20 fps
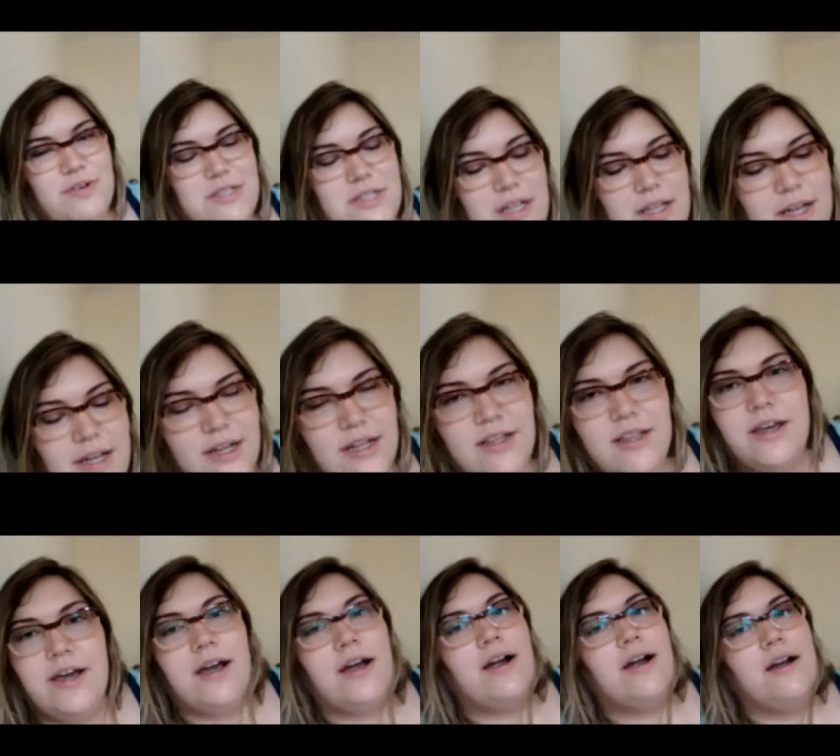a lady
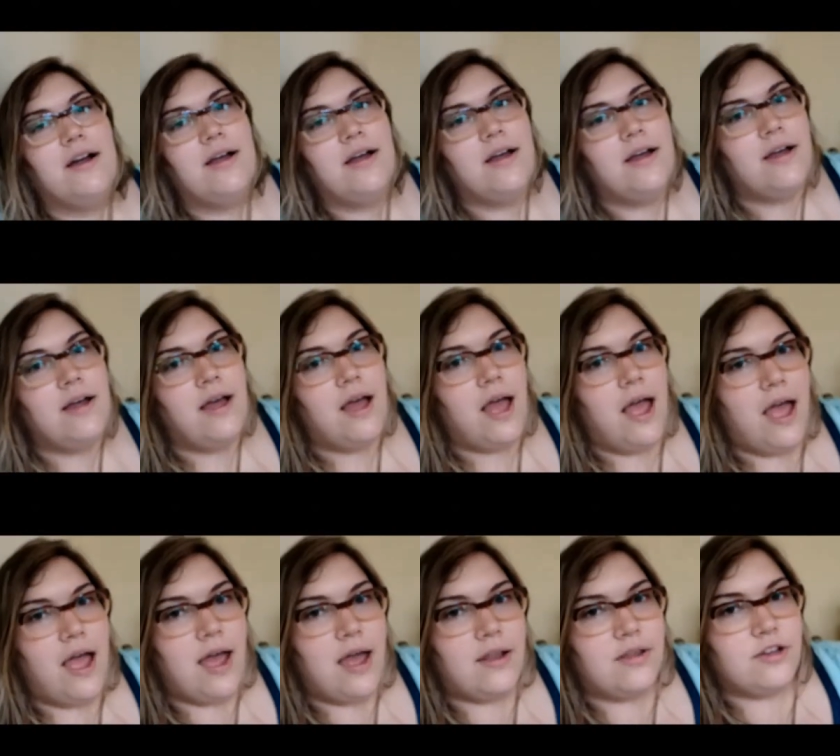there,
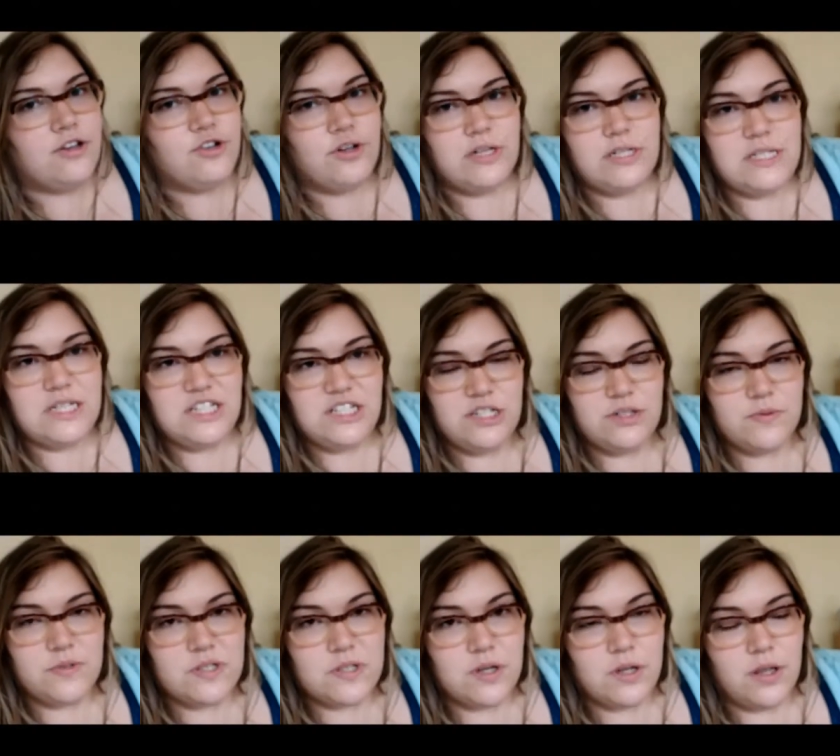and the train station
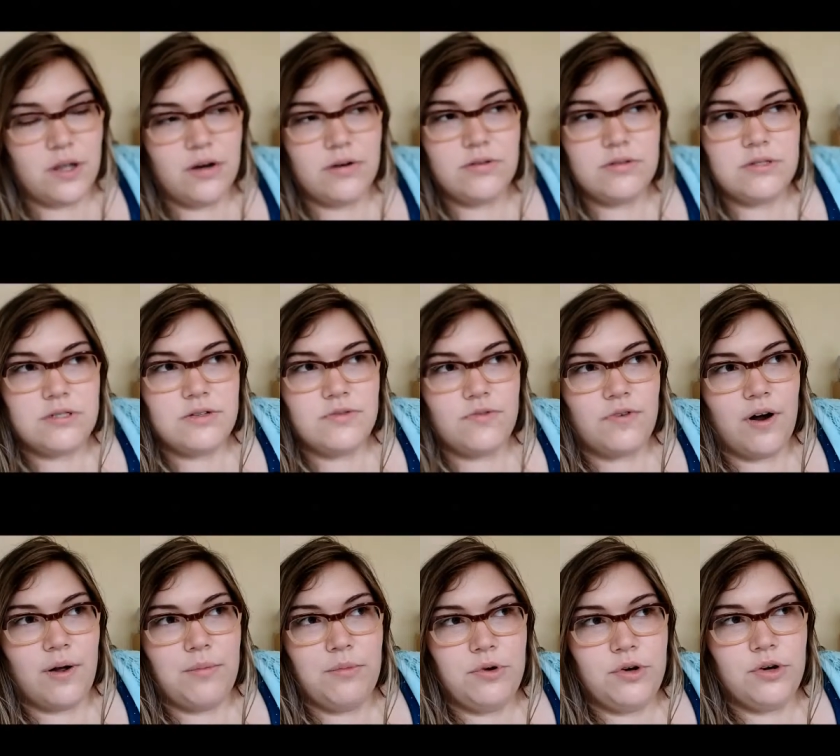was closed
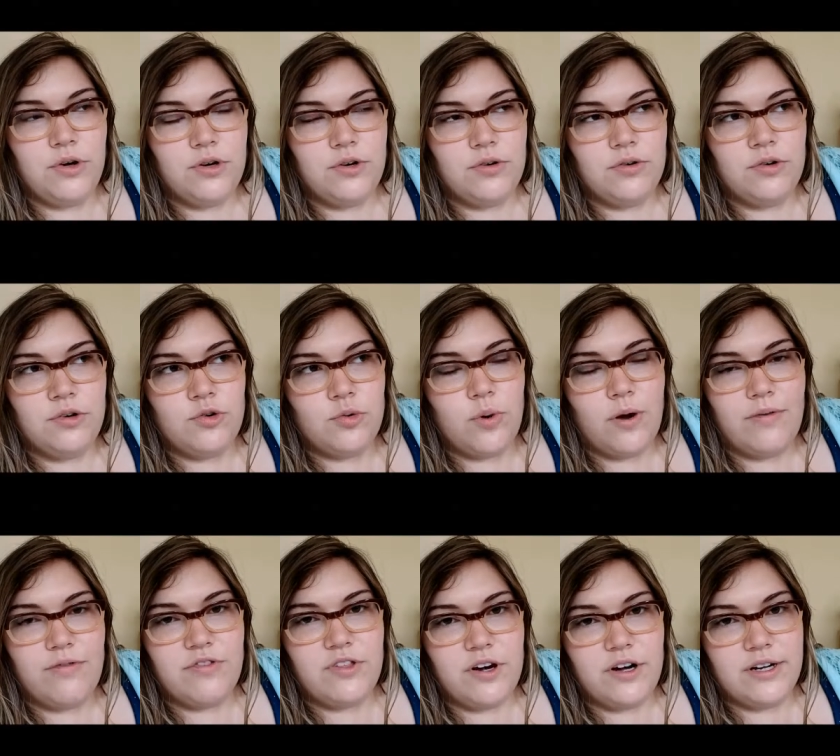from
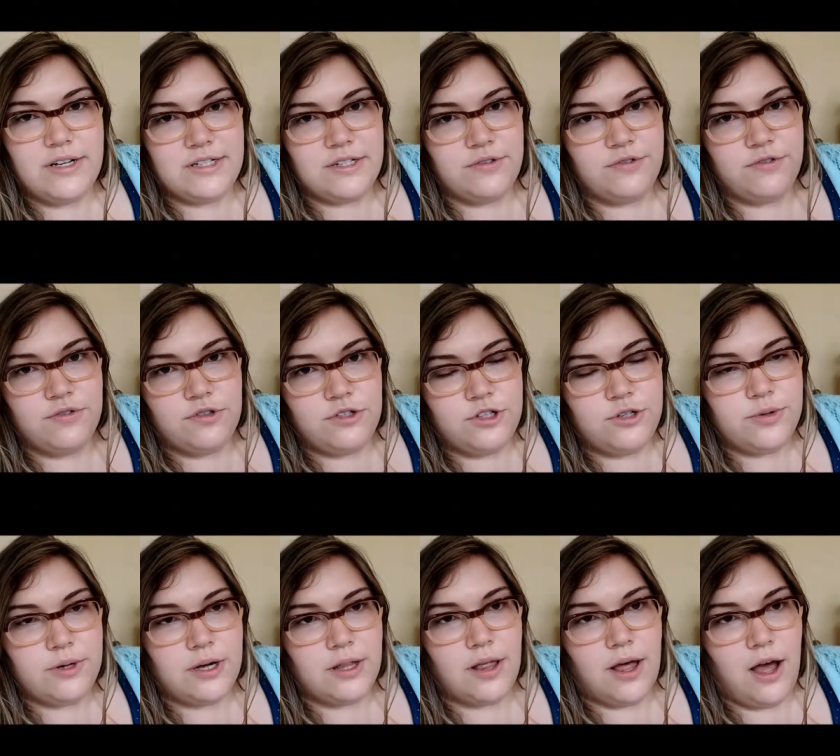12:30 to 2
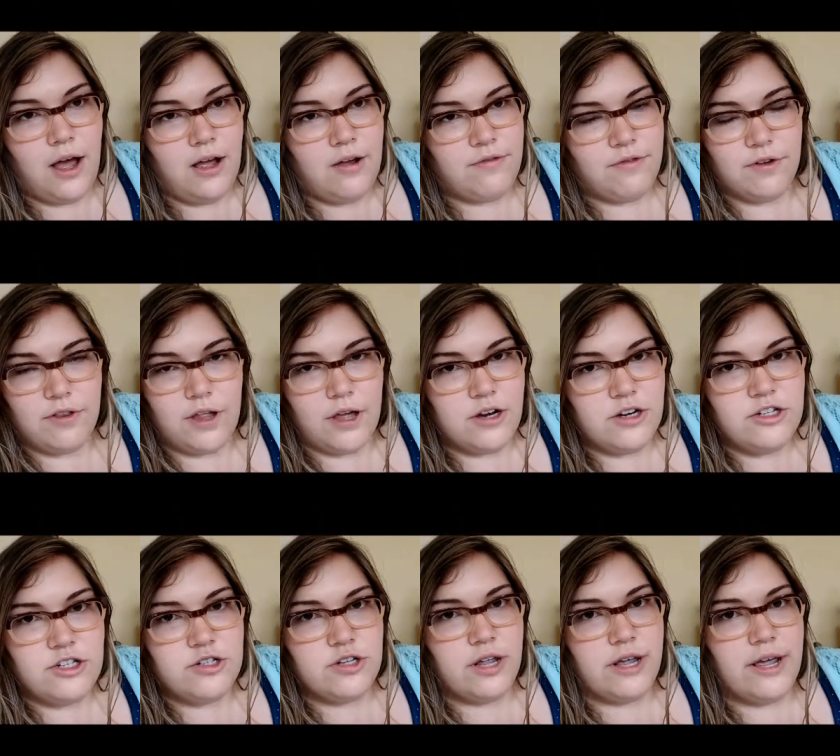o'clock for
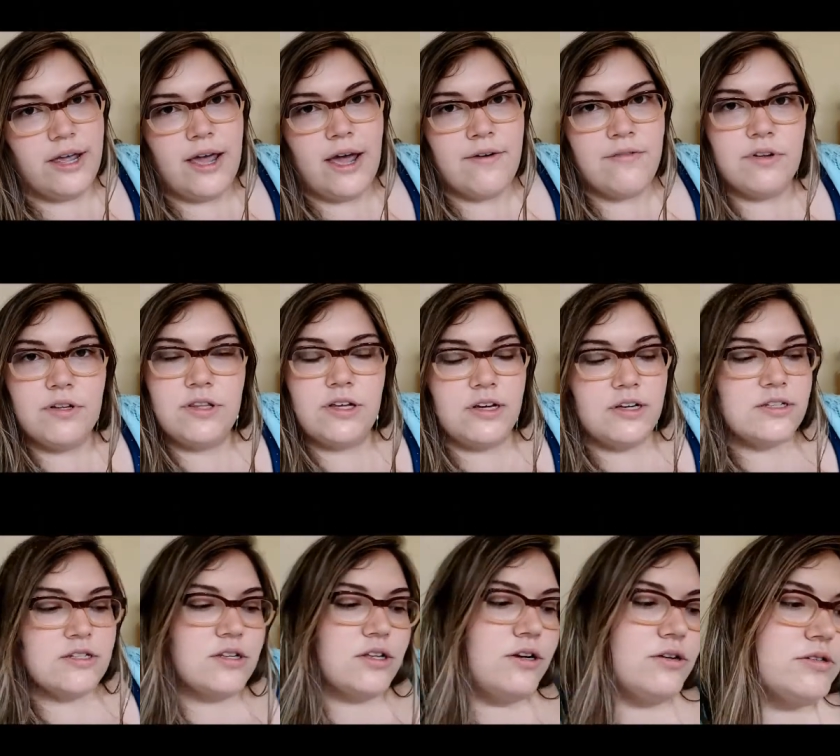lunch. Like, everything
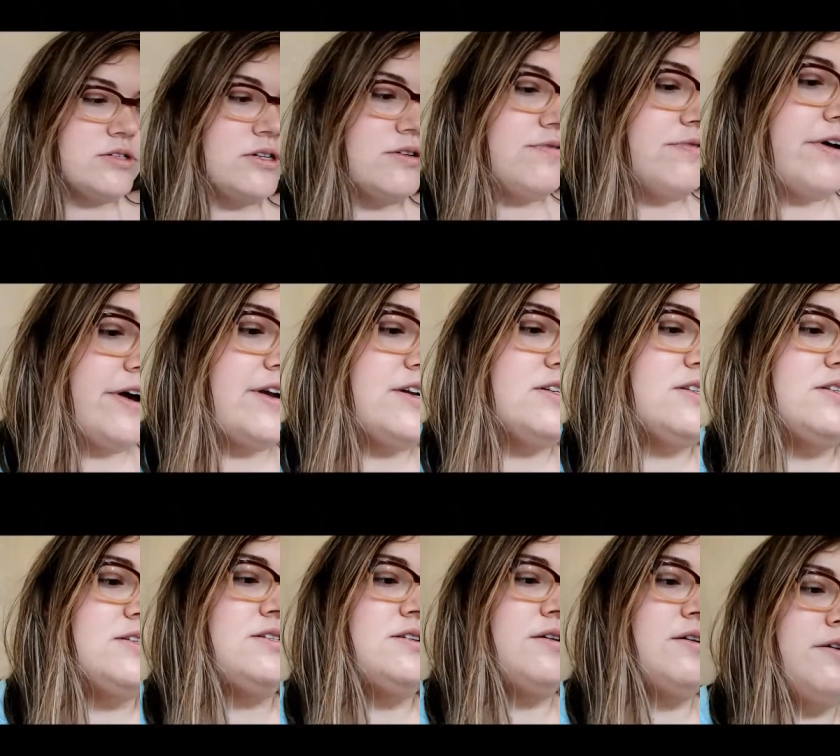is closed in
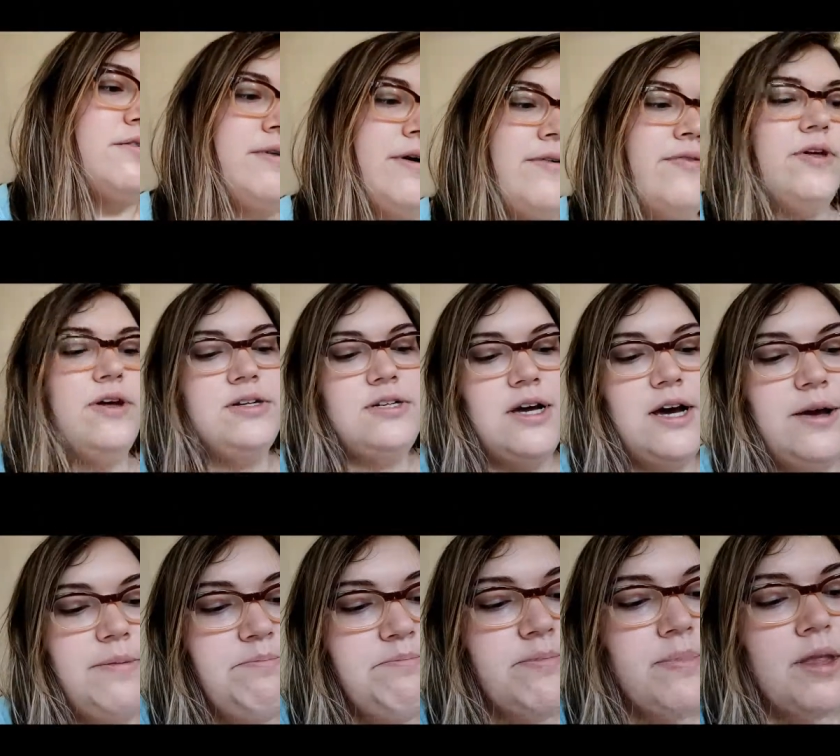France around that
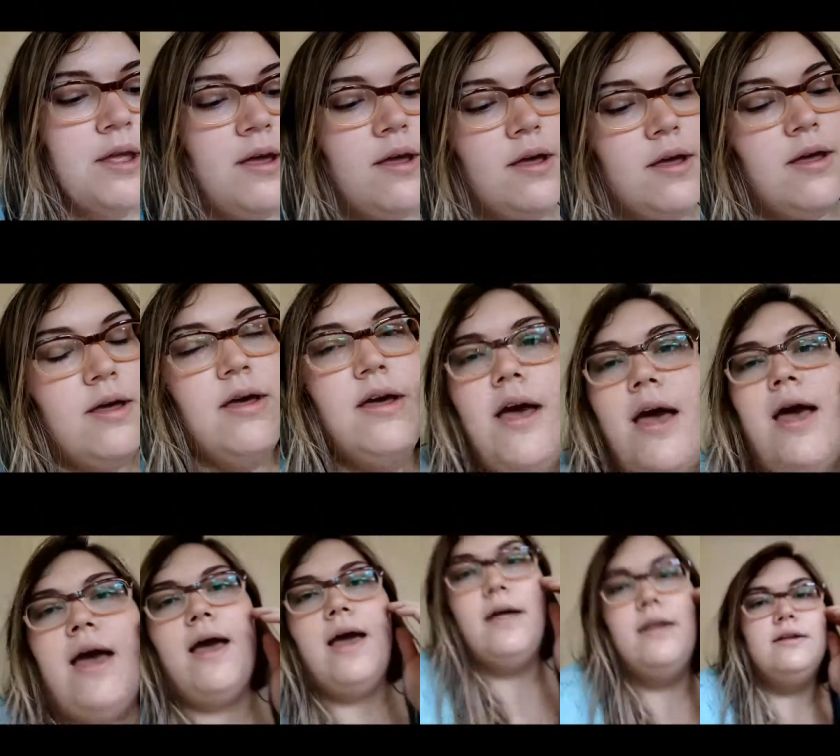time.
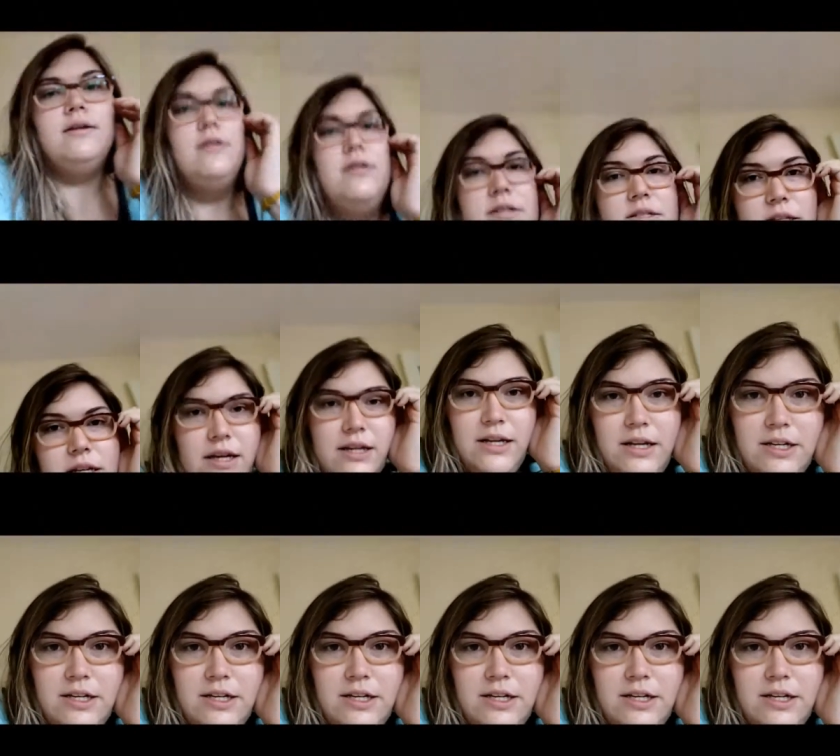And this lady